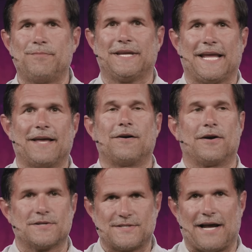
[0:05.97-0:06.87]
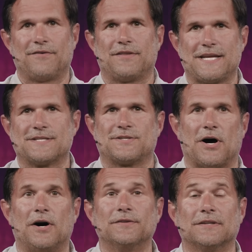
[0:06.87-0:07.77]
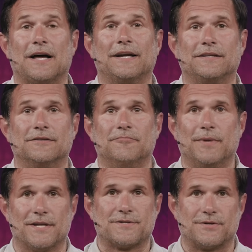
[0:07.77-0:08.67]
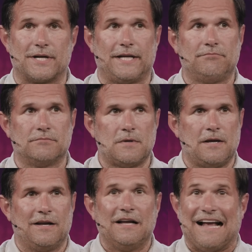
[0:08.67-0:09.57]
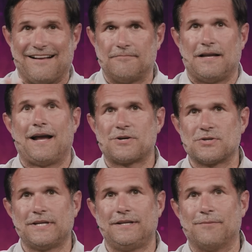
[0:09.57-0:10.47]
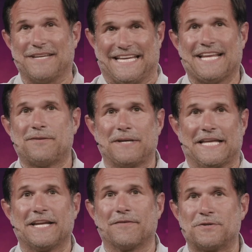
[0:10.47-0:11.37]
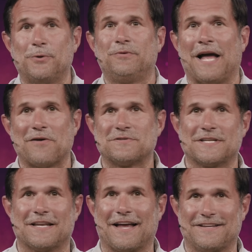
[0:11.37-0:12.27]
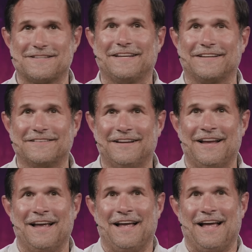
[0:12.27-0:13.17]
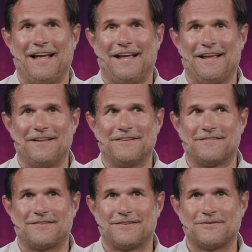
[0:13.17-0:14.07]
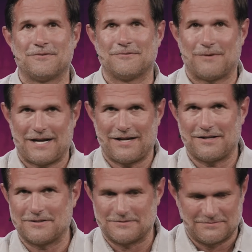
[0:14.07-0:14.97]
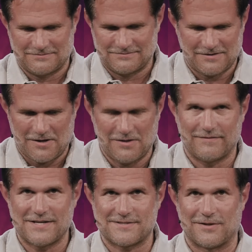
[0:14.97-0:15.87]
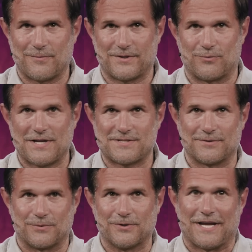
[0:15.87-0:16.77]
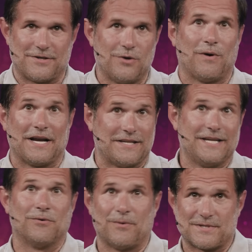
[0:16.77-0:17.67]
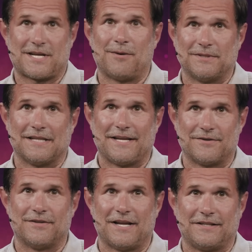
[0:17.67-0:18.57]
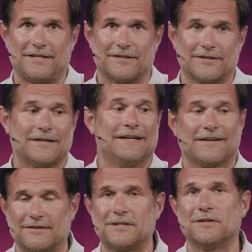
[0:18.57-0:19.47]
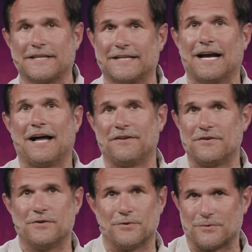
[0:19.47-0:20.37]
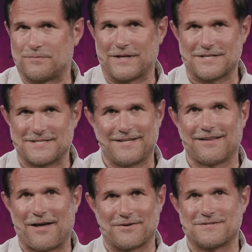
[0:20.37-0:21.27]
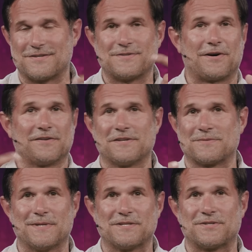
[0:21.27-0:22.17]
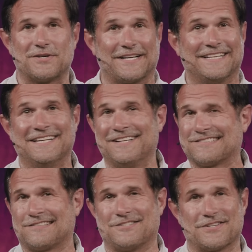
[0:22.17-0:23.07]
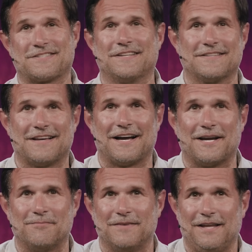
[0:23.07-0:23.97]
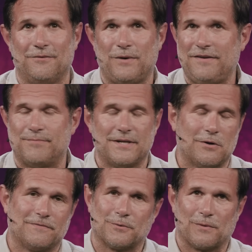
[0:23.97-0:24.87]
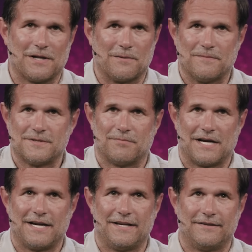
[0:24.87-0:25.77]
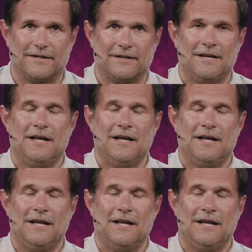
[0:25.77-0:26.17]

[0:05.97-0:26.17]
began our Southeast online ministry. Actually, it began at the beginning of 2019. And while all of us, along with the rest of the world, had no idea what was coming later that year, clearly God knew because He allowed us to start this ministry just in time. And we've been overwhelmed by the